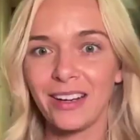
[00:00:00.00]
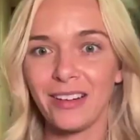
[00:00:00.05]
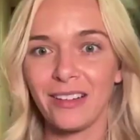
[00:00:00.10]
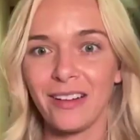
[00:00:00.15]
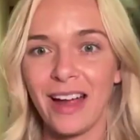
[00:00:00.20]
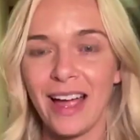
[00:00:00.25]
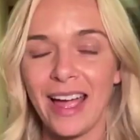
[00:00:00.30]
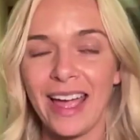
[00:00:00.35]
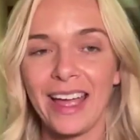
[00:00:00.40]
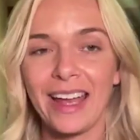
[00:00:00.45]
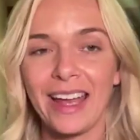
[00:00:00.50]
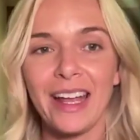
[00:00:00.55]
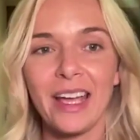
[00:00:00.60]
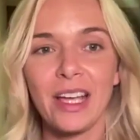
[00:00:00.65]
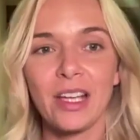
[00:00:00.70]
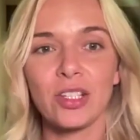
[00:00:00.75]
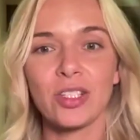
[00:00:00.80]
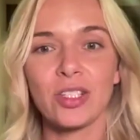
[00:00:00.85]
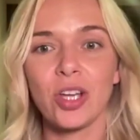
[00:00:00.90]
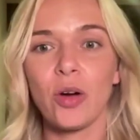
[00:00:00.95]
All right.
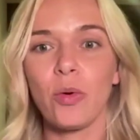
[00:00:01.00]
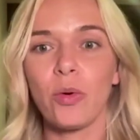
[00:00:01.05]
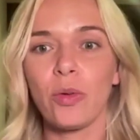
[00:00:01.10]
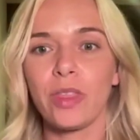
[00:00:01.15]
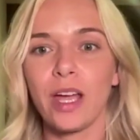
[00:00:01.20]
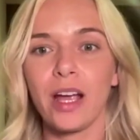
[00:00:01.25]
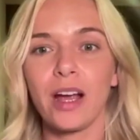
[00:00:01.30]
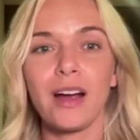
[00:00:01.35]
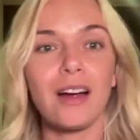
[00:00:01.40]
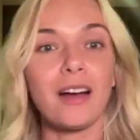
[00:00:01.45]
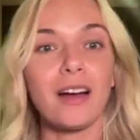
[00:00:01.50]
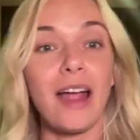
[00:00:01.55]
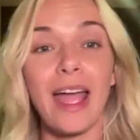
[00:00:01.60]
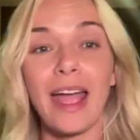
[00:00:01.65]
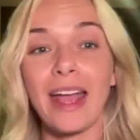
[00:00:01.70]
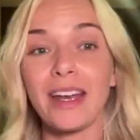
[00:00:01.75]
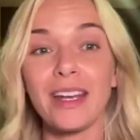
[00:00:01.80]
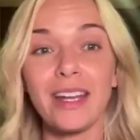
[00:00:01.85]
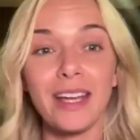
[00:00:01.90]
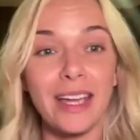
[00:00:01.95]
So there are
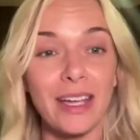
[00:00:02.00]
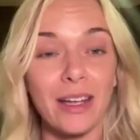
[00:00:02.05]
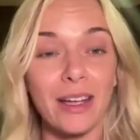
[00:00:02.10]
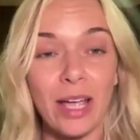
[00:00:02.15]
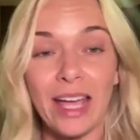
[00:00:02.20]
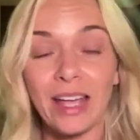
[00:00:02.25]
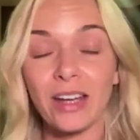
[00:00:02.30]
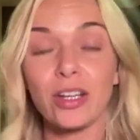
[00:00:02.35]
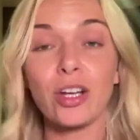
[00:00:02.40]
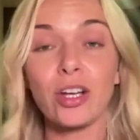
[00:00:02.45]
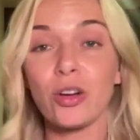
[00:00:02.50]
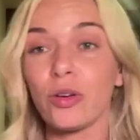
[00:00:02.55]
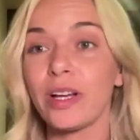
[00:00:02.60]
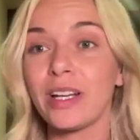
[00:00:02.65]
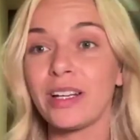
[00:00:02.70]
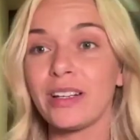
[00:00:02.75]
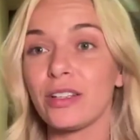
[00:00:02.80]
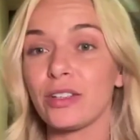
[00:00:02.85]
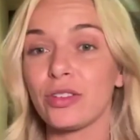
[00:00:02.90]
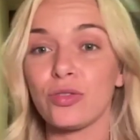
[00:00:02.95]

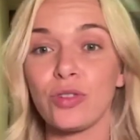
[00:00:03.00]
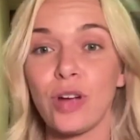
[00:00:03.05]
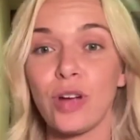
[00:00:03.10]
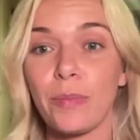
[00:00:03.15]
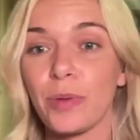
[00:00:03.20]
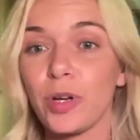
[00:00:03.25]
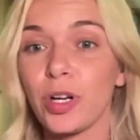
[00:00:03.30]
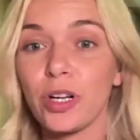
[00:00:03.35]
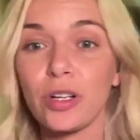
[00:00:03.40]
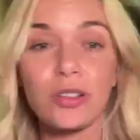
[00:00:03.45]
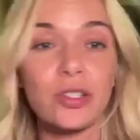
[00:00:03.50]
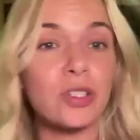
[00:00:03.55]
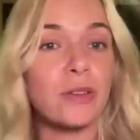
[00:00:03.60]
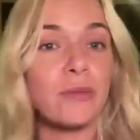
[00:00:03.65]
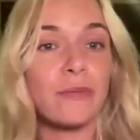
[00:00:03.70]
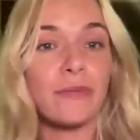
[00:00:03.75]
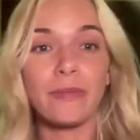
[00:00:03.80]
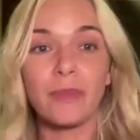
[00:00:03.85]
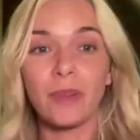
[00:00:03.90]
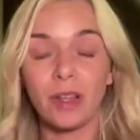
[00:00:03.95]
endocrine disruptors
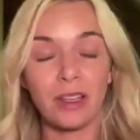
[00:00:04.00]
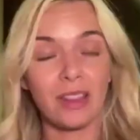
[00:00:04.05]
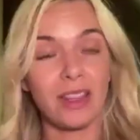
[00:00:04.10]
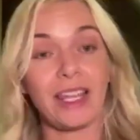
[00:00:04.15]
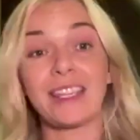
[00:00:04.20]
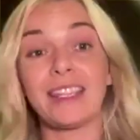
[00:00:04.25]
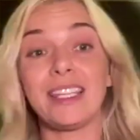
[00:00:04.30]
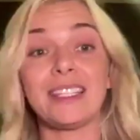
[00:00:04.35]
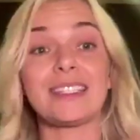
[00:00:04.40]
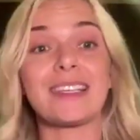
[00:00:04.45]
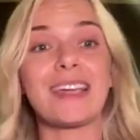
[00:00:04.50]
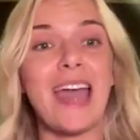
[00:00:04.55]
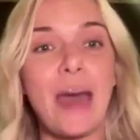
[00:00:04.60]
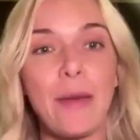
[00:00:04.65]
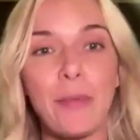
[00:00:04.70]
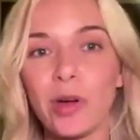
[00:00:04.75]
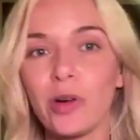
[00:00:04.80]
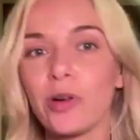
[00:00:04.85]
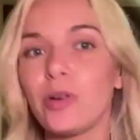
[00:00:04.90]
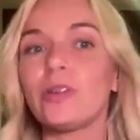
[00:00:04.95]
like these
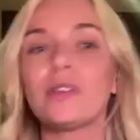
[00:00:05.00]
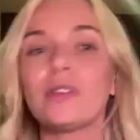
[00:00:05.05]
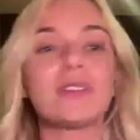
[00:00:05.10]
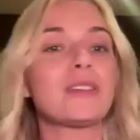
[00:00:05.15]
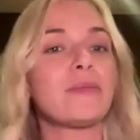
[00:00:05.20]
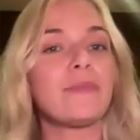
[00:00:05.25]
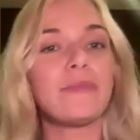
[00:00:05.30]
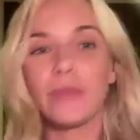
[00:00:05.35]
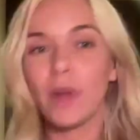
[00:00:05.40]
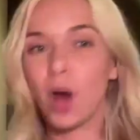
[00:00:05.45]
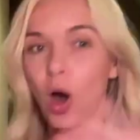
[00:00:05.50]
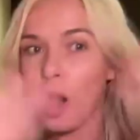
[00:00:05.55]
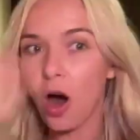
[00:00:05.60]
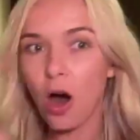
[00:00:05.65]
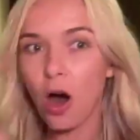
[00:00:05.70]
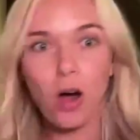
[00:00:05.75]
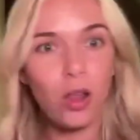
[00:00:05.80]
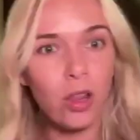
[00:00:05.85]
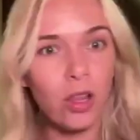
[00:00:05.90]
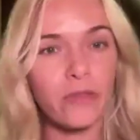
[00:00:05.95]
chemicals
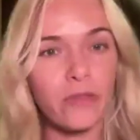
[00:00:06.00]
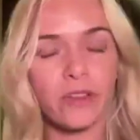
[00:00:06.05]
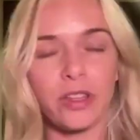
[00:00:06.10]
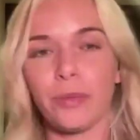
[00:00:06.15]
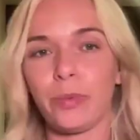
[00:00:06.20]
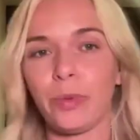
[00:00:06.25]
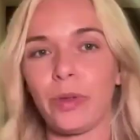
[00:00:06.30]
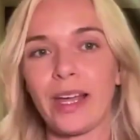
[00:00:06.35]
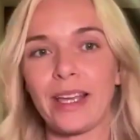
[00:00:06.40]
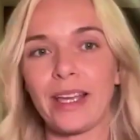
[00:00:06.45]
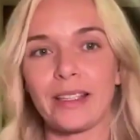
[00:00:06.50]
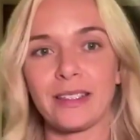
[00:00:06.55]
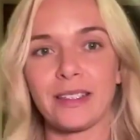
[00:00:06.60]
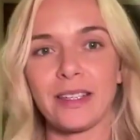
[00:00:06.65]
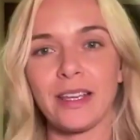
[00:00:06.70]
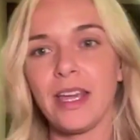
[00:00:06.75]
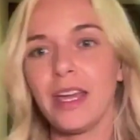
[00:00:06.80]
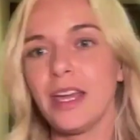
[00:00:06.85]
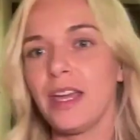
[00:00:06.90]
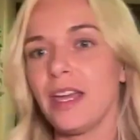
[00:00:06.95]
all over the
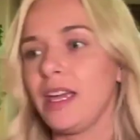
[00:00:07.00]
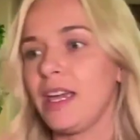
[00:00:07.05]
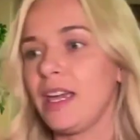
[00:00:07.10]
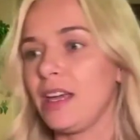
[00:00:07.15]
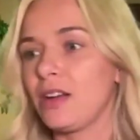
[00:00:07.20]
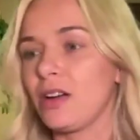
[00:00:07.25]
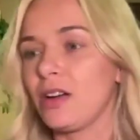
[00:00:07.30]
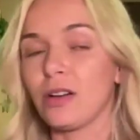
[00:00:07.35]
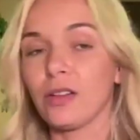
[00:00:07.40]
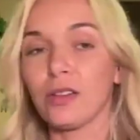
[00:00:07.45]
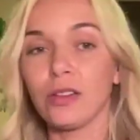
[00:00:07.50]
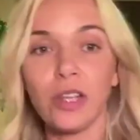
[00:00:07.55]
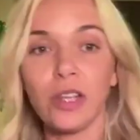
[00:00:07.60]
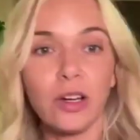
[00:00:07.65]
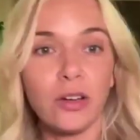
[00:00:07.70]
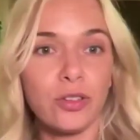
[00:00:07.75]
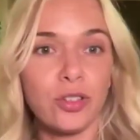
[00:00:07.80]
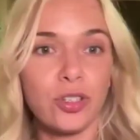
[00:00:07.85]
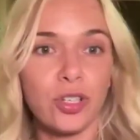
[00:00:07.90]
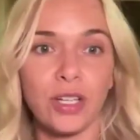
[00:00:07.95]
place in our
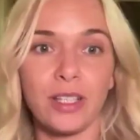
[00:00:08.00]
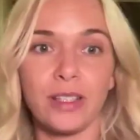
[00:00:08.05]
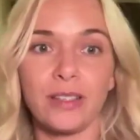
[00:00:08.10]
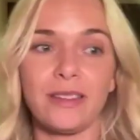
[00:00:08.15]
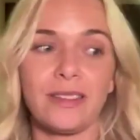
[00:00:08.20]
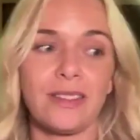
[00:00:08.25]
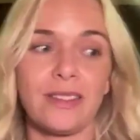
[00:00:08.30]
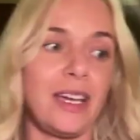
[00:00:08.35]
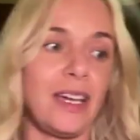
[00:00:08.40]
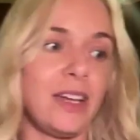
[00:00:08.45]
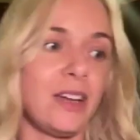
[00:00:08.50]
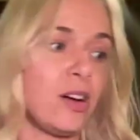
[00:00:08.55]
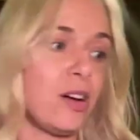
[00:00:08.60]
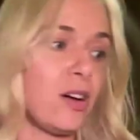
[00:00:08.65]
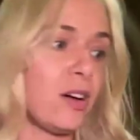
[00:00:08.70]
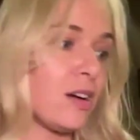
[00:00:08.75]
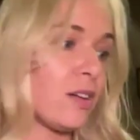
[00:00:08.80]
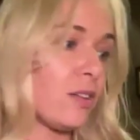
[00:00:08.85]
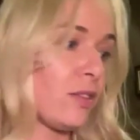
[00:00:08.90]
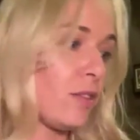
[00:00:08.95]
lotions, in
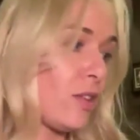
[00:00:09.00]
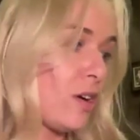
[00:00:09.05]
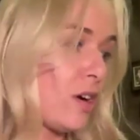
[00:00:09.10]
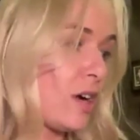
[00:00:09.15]
our